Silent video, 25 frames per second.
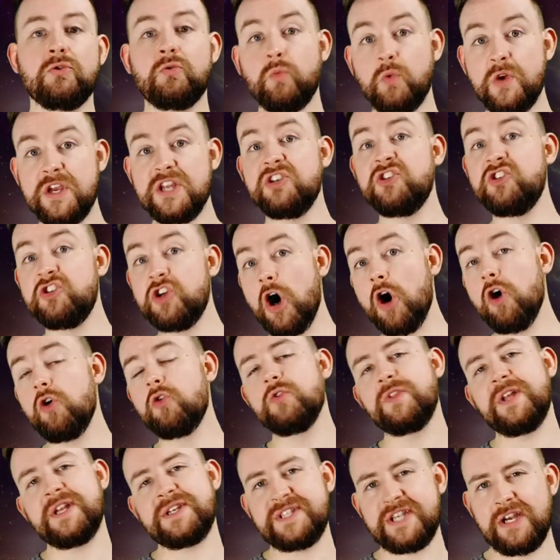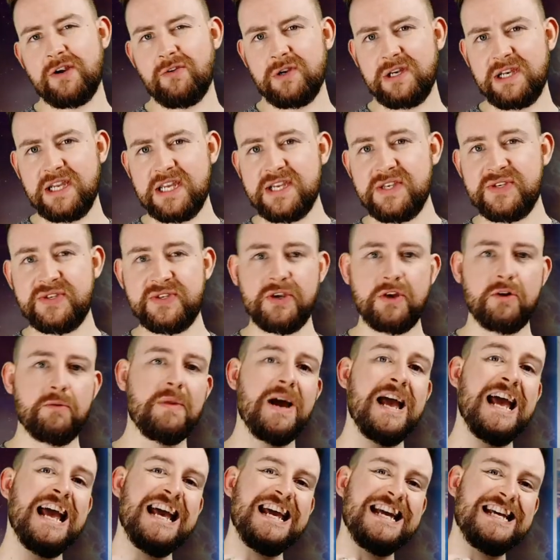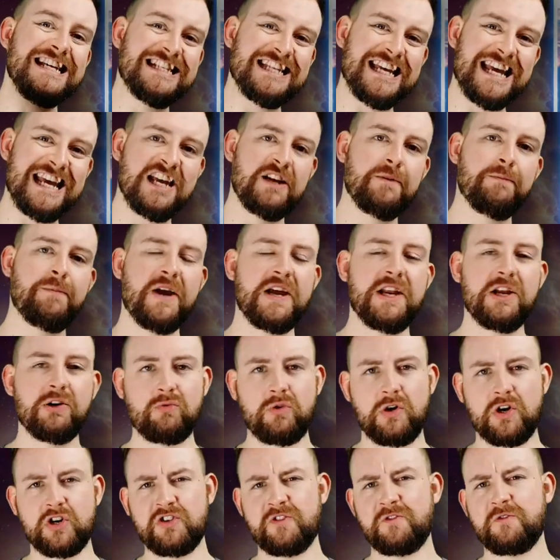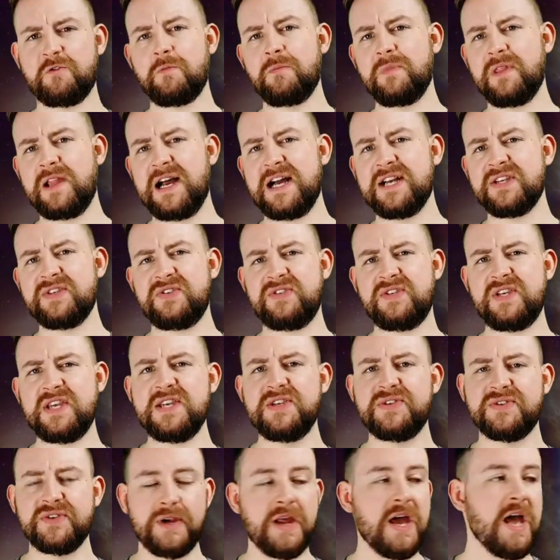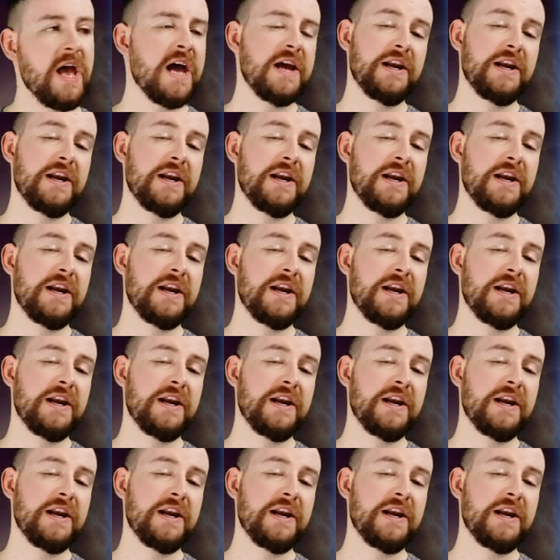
we know that Terralysium is in Beta Quadrant from last season.